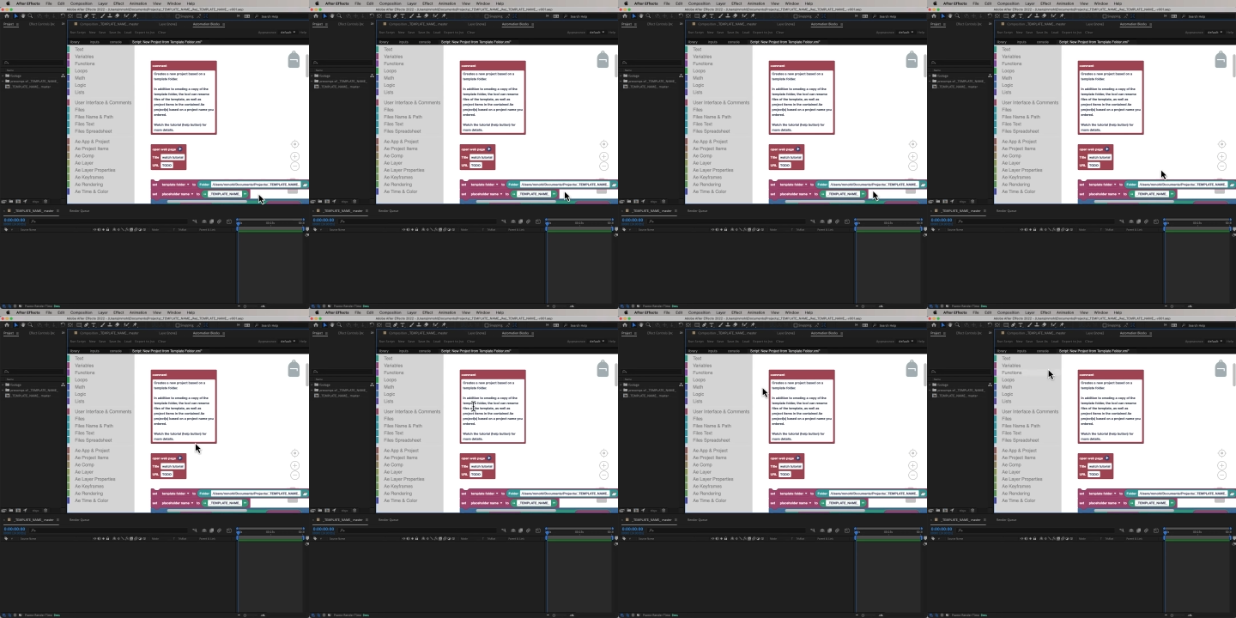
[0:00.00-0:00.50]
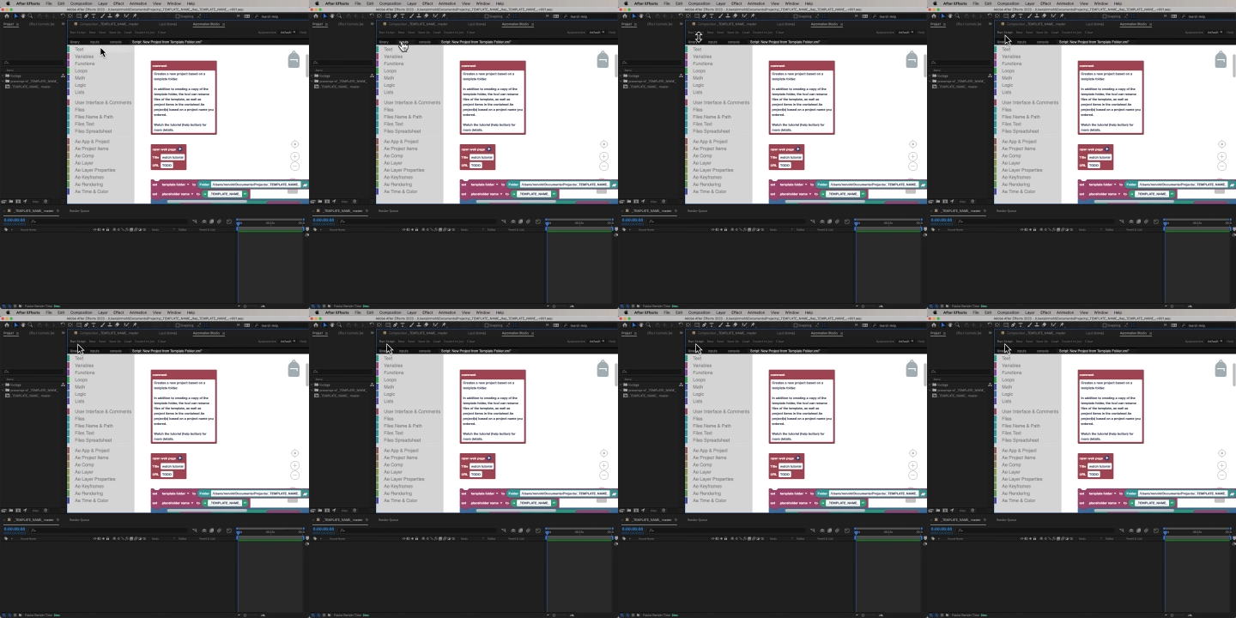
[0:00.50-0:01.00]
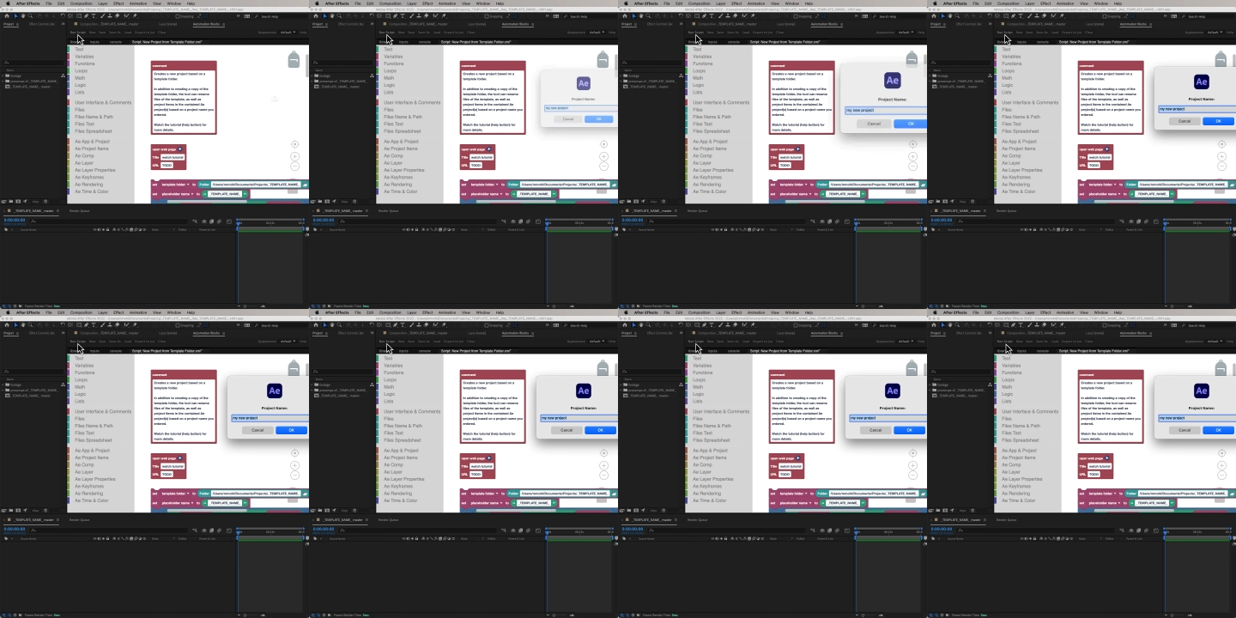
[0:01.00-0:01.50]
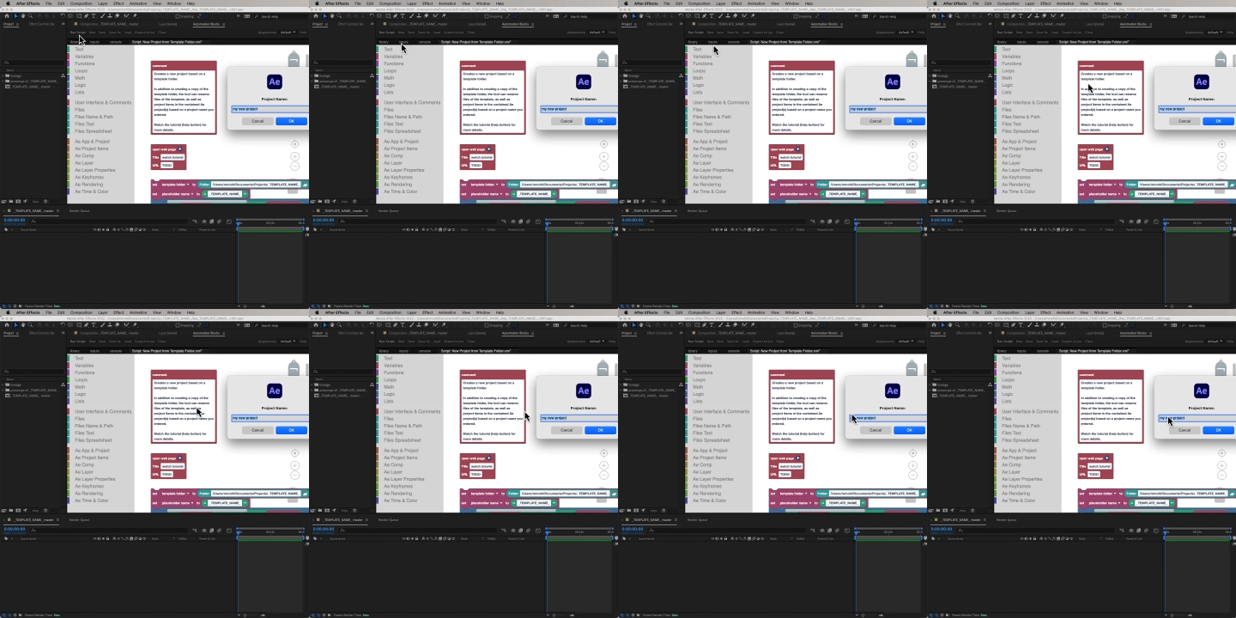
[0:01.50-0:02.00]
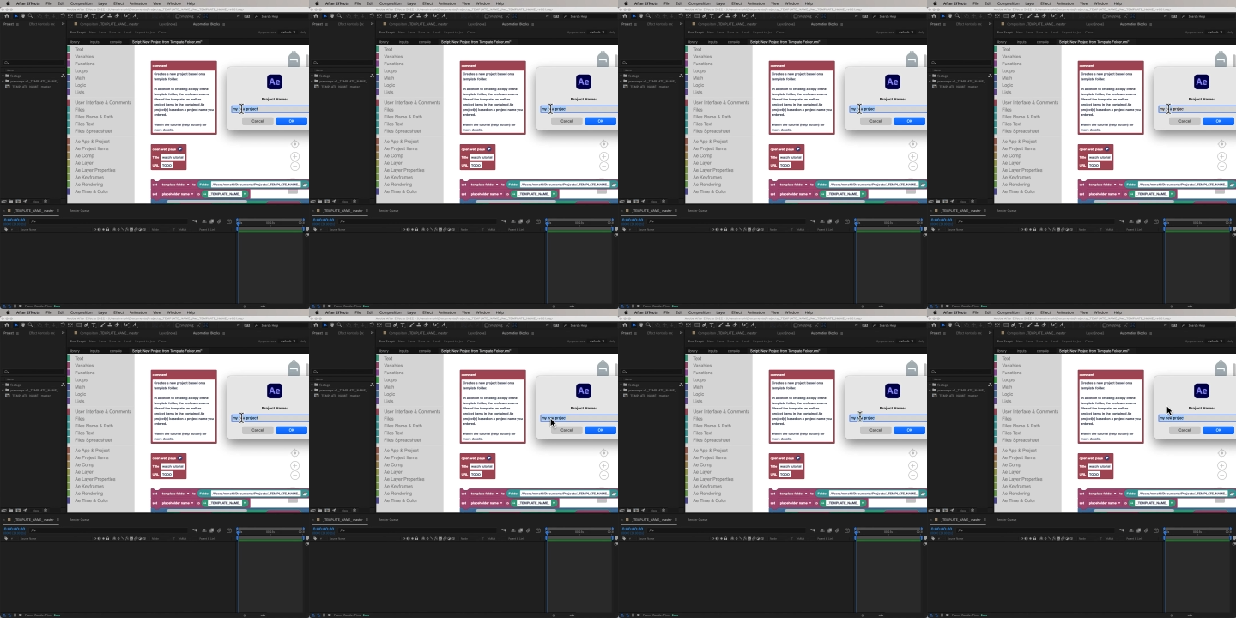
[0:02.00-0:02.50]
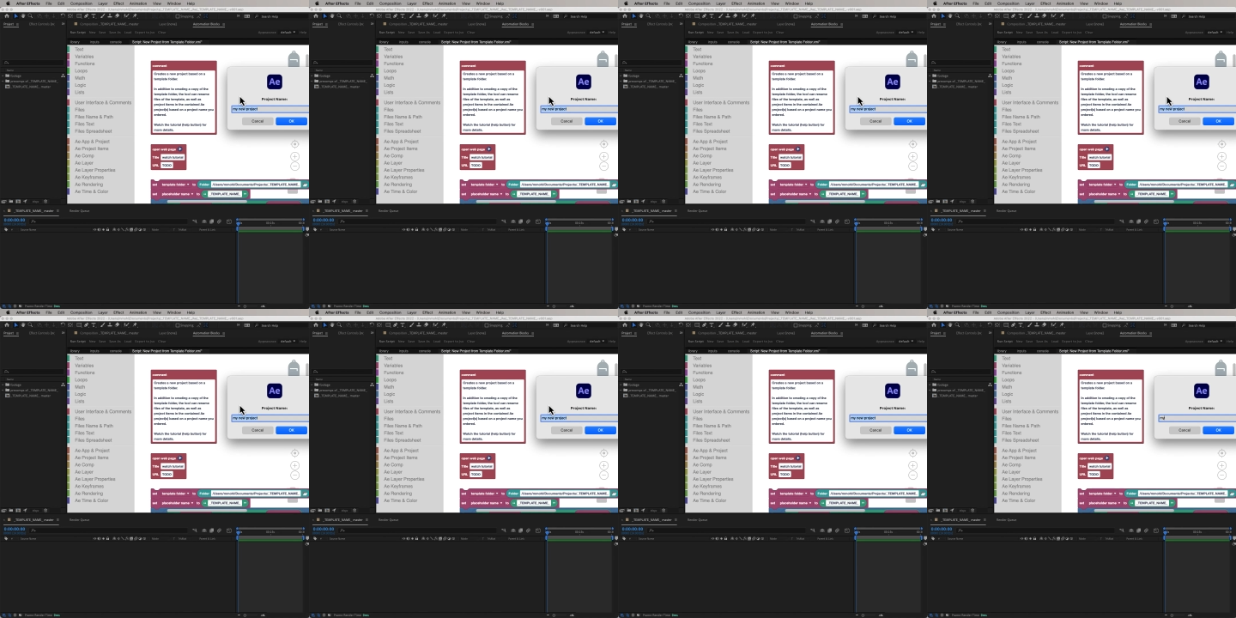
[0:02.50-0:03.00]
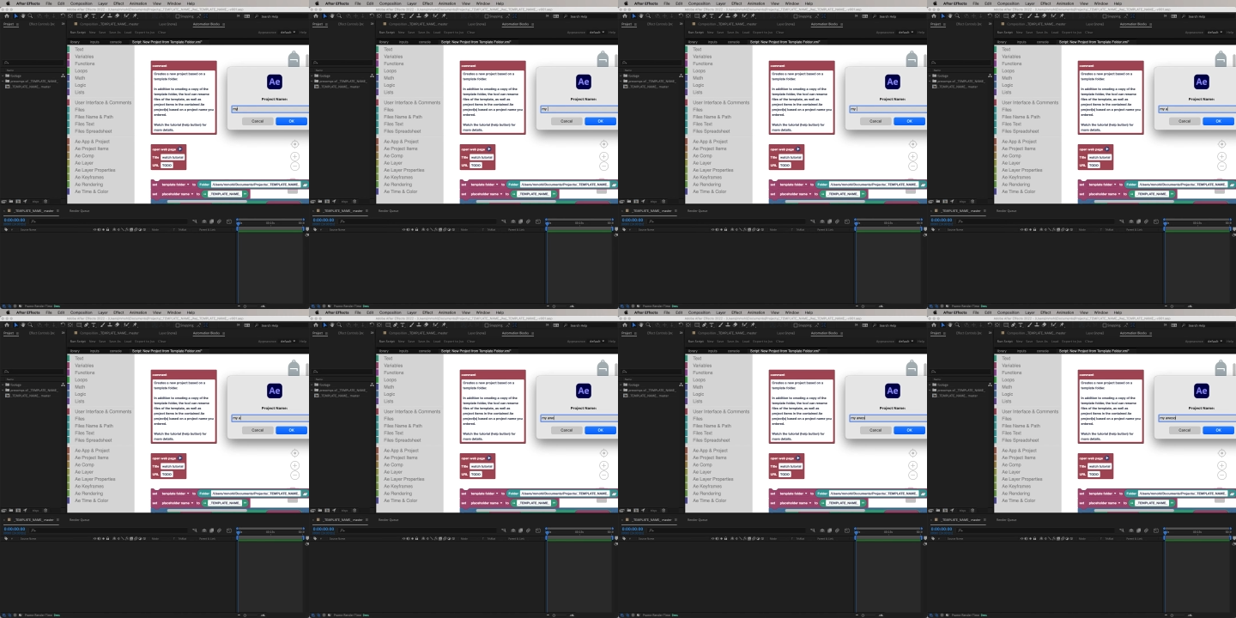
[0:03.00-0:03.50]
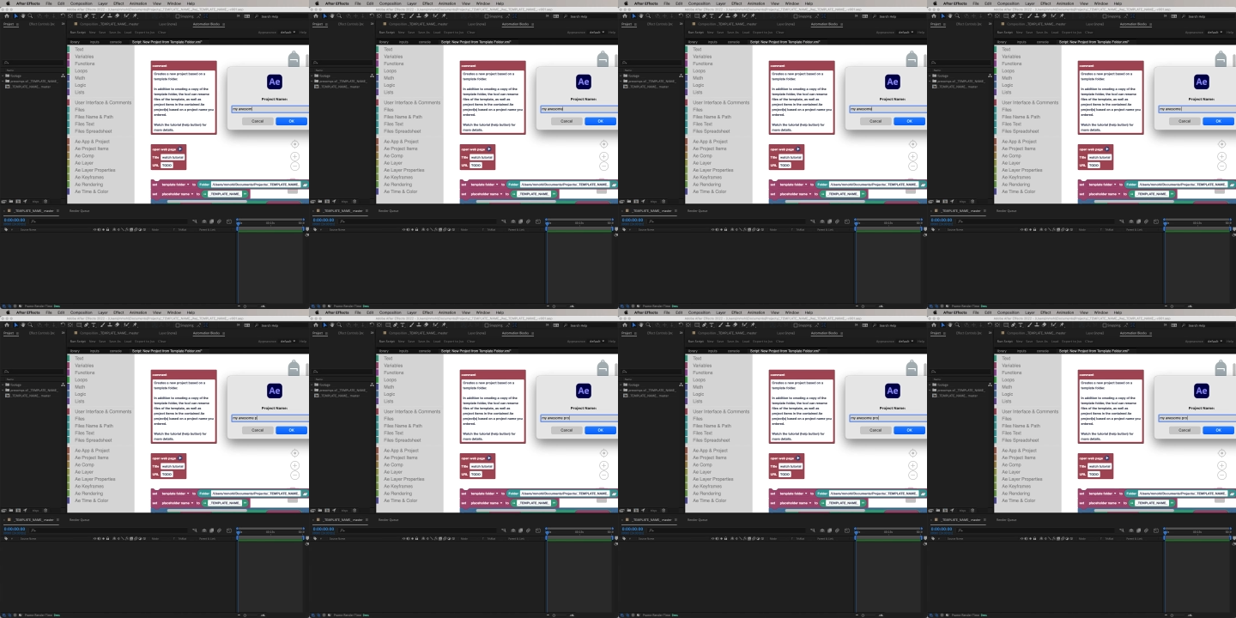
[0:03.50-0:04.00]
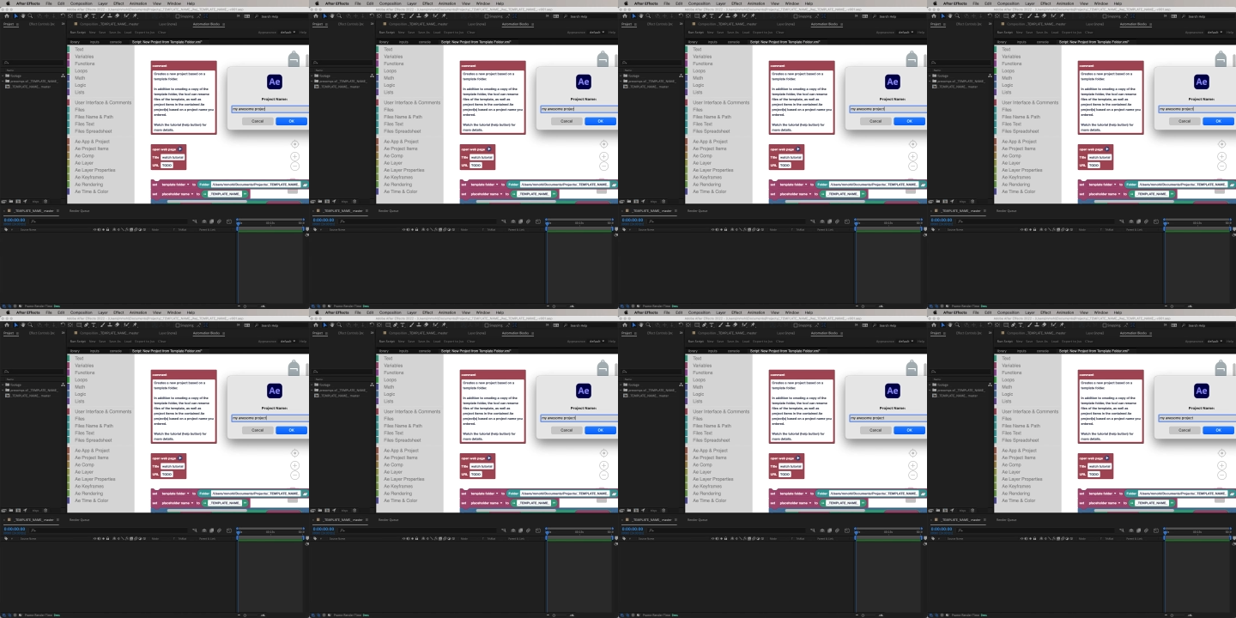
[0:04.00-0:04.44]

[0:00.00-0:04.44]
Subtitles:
(no speaker visible)